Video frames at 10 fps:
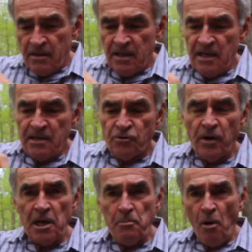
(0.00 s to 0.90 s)
The
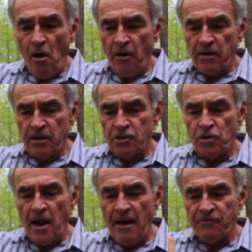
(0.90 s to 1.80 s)
tricky part is
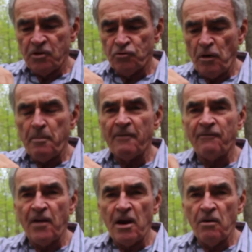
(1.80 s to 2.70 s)
you have to drip it
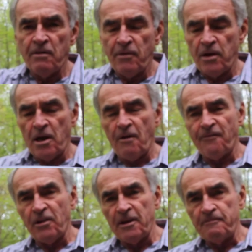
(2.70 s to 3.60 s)
very, very
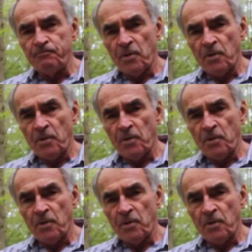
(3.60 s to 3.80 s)
carefully.